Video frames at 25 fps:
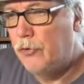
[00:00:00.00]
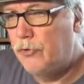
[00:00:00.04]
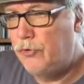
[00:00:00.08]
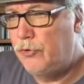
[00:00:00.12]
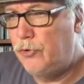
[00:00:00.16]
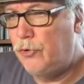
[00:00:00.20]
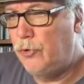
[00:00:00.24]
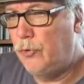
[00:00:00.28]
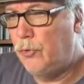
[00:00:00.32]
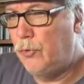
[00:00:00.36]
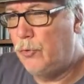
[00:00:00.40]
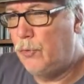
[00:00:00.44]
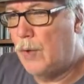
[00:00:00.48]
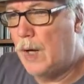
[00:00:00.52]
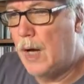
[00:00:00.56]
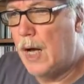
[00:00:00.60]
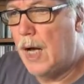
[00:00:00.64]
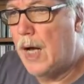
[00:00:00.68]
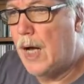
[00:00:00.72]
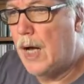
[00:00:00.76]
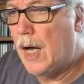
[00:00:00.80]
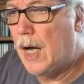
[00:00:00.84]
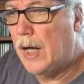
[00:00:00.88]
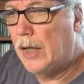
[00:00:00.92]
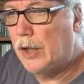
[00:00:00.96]
to
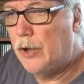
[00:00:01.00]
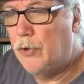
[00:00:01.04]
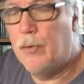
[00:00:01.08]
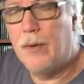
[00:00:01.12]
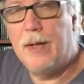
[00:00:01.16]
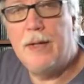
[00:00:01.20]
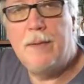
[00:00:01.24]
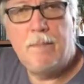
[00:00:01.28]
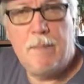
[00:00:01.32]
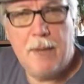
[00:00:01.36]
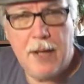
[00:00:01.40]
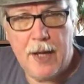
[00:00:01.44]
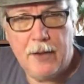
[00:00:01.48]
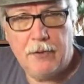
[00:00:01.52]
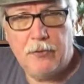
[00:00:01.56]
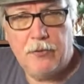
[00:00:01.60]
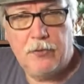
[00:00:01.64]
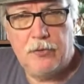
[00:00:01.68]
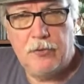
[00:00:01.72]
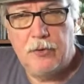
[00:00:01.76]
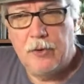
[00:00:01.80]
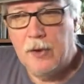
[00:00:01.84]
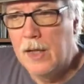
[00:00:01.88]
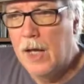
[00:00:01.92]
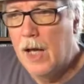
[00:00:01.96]
grid
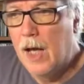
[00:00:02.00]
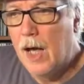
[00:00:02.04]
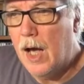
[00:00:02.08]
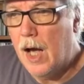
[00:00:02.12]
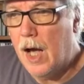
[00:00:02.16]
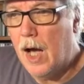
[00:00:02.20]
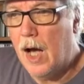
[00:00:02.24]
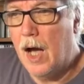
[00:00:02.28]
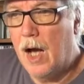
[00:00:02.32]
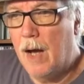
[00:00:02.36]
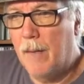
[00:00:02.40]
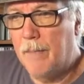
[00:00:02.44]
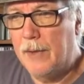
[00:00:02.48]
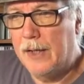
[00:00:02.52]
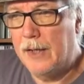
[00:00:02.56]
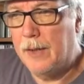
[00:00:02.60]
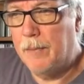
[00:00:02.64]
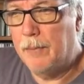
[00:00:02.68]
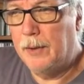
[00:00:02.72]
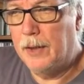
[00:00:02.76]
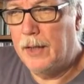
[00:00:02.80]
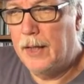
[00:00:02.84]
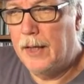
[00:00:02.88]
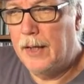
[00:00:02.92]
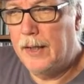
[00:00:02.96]
base. They can
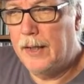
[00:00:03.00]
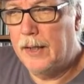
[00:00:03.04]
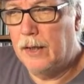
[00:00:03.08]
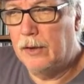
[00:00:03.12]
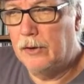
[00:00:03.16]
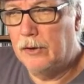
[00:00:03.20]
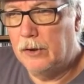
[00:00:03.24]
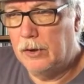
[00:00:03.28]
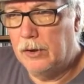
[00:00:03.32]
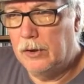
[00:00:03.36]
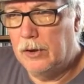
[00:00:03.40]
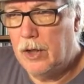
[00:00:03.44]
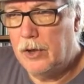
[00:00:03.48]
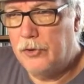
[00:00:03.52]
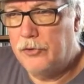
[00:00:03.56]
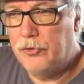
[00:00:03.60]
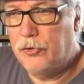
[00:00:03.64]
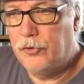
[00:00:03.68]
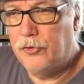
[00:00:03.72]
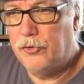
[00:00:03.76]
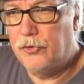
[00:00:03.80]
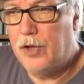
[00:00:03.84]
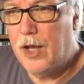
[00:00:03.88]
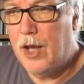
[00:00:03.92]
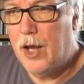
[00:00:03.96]
play a little
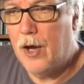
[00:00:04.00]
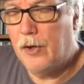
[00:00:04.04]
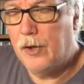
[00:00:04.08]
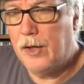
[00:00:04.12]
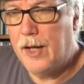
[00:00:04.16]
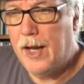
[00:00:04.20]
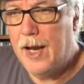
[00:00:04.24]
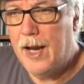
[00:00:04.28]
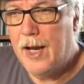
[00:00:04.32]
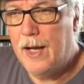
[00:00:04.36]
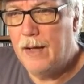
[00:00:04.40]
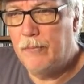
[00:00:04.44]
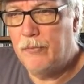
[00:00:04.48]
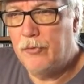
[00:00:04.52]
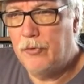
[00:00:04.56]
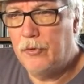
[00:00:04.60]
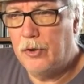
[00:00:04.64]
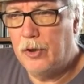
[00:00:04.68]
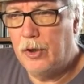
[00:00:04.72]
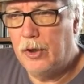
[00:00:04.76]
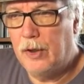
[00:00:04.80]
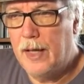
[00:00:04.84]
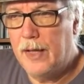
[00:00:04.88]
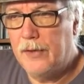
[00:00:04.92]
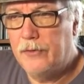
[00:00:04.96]
larger scale games, a
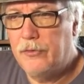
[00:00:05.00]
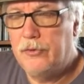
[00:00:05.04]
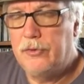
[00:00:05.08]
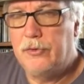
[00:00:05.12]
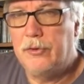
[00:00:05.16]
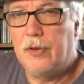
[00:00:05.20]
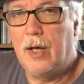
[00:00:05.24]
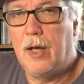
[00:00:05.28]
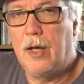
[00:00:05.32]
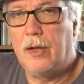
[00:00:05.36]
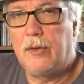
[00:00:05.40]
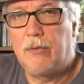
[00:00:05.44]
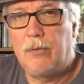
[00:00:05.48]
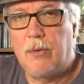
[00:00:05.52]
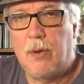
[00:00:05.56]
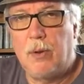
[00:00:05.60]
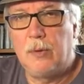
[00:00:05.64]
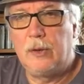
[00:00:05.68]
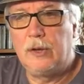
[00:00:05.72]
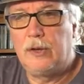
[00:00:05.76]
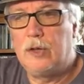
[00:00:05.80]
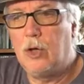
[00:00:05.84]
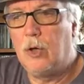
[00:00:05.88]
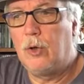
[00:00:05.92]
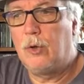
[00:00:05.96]
little less
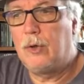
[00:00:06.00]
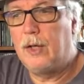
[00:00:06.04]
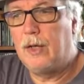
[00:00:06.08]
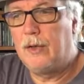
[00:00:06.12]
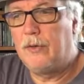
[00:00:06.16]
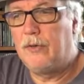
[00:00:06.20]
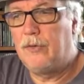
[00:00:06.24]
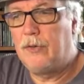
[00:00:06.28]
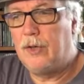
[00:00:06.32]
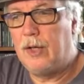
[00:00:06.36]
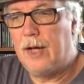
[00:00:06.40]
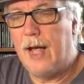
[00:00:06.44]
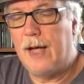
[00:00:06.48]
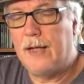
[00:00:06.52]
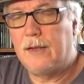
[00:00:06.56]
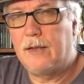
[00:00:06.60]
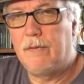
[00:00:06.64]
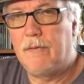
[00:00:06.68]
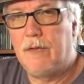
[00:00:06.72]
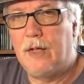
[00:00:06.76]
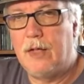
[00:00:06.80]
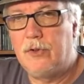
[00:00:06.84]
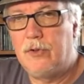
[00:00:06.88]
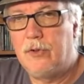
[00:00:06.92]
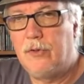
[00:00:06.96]
throwing tokens and
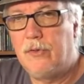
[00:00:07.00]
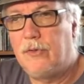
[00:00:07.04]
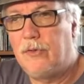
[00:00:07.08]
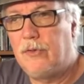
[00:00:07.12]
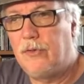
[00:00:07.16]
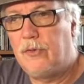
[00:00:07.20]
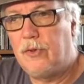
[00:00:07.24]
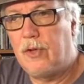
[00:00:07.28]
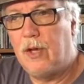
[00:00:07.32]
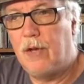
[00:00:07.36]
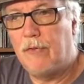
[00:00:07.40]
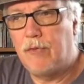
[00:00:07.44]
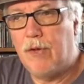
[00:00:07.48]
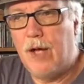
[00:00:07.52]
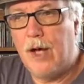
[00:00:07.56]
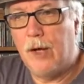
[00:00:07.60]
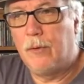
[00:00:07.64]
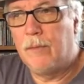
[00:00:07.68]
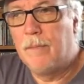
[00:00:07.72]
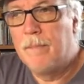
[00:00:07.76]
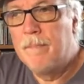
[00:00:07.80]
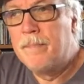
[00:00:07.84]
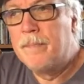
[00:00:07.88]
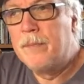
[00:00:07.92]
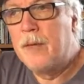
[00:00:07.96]
activations and stuff
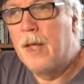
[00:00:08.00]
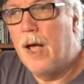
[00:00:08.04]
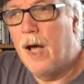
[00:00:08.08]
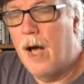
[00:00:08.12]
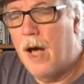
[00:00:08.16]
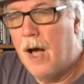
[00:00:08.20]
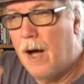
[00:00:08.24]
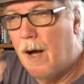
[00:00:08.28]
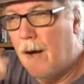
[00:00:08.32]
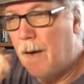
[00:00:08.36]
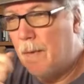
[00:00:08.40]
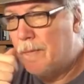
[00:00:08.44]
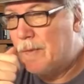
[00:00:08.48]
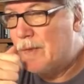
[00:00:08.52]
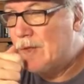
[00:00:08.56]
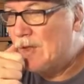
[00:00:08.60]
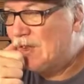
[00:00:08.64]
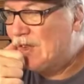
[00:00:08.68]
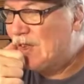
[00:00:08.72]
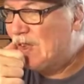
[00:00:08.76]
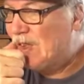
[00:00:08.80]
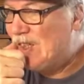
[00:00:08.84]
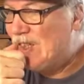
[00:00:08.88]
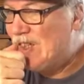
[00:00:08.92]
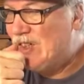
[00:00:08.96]
out. A
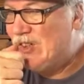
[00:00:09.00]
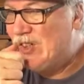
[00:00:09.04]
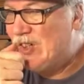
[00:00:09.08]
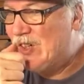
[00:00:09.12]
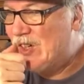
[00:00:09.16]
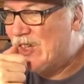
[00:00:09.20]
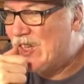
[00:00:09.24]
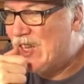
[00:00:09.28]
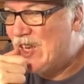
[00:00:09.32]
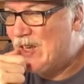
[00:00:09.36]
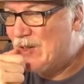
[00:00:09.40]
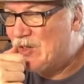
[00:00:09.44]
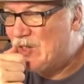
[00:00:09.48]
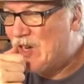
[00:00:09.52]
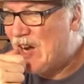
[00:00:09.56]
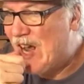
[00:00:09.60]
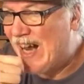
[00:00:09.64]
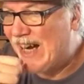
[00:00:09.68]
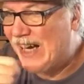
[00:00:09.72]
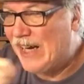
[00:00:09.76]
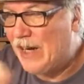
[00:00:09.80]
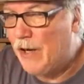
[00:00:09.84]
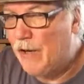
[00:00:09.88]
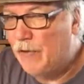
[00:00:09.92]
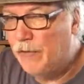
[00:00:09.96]
little easier to keep
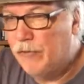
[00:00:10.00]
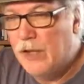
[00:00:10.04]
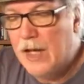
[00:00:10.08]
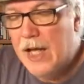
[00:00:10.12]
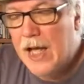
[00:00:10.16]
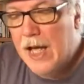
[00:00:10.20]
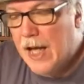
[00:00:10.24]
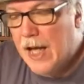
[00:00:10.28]
track of.